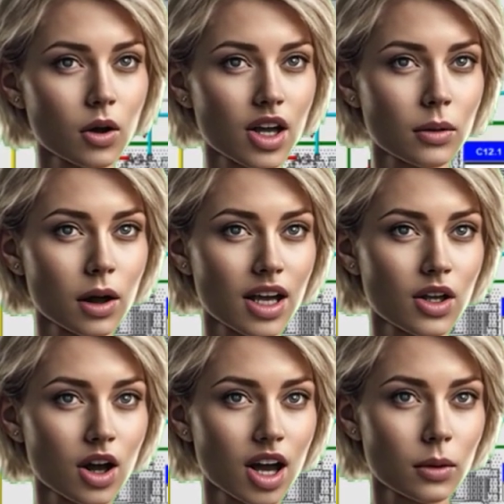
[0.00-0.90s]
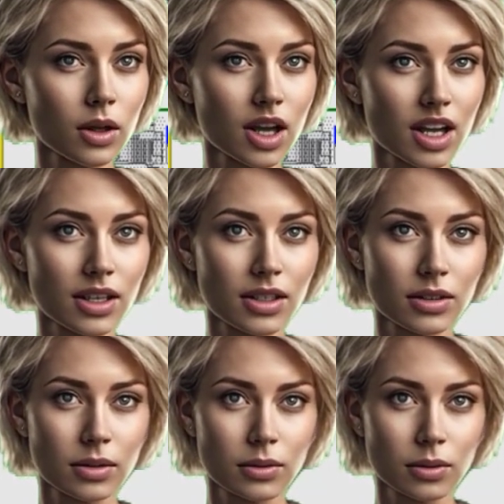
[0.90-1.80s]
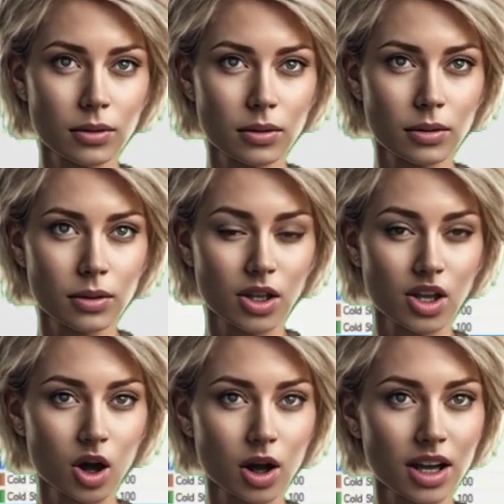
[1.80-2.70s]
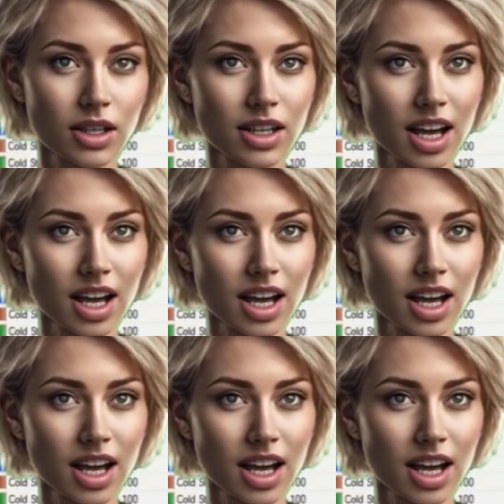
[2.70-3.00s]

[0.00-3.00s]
to expand your expertise. Join us